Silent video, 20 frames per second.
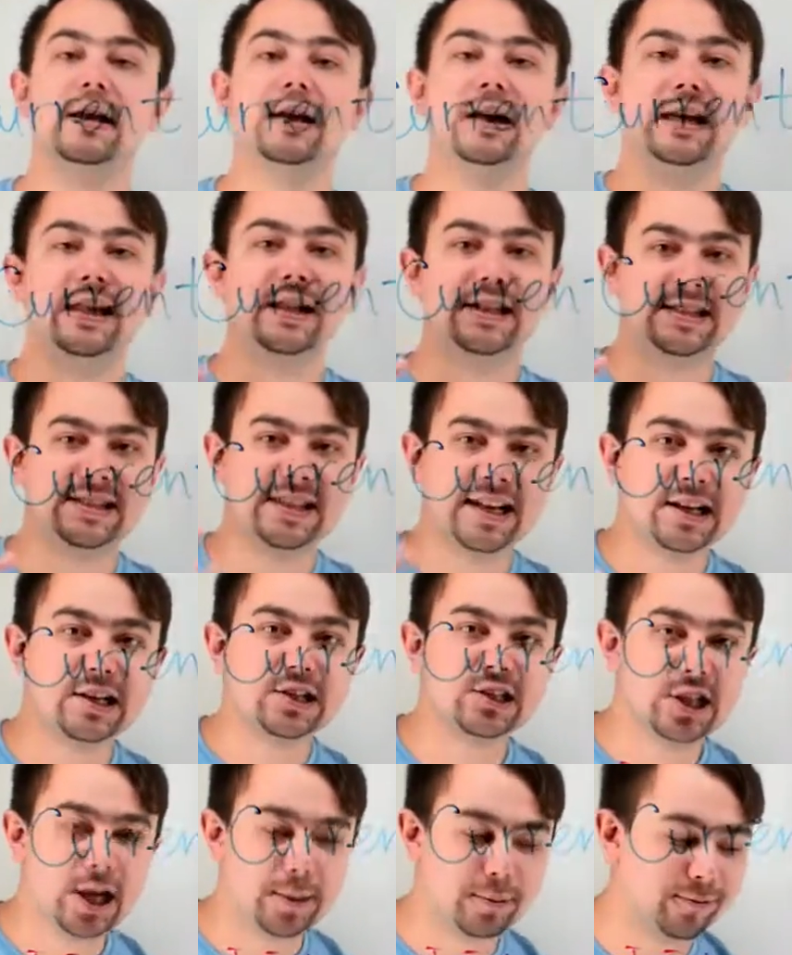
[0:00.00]
The second
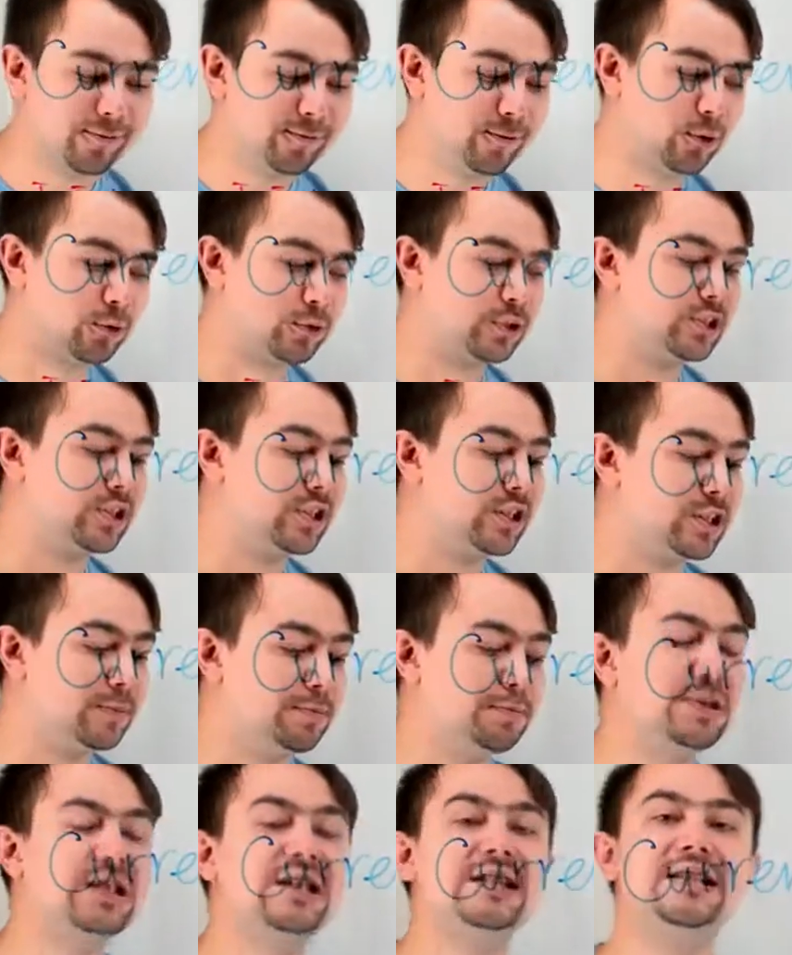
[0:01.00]
type of voltage is
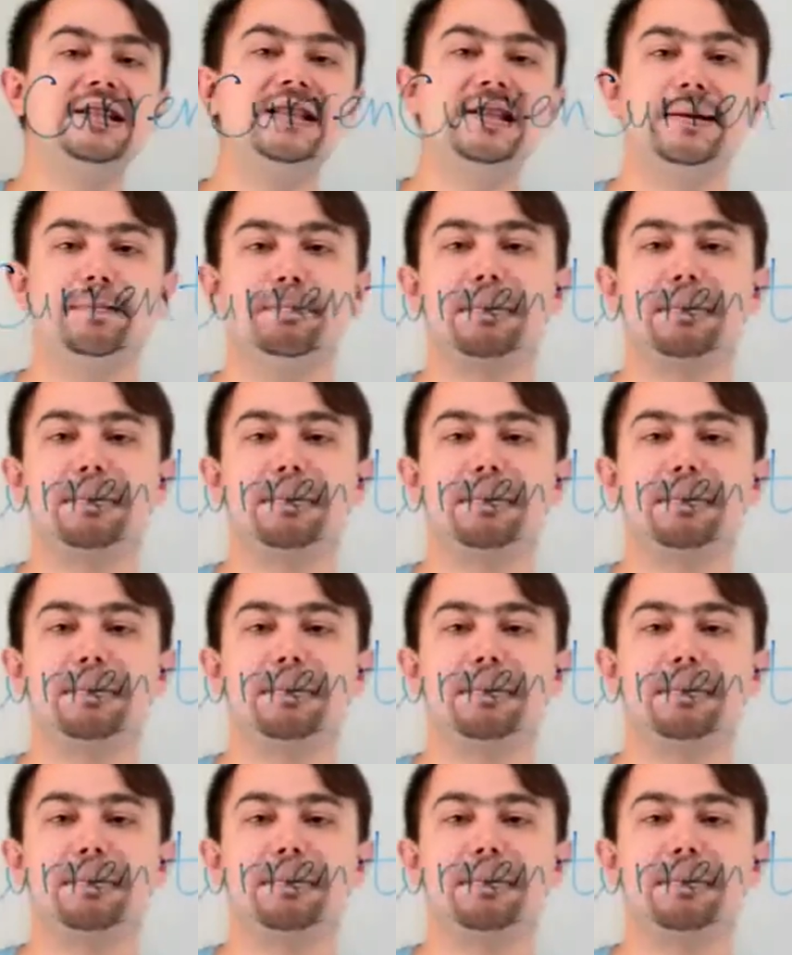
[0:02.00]
PD,